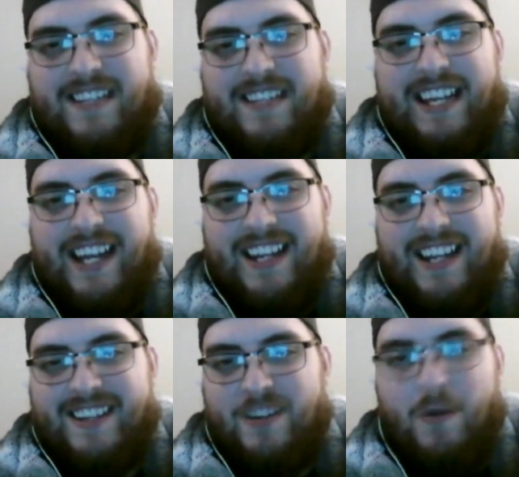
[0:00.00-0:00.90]

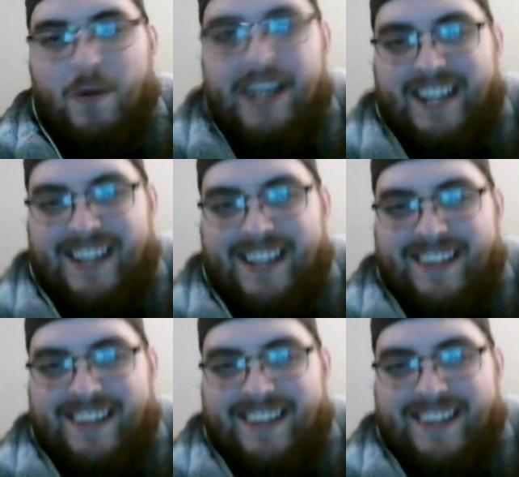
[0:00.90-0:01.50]
CNN. Do it.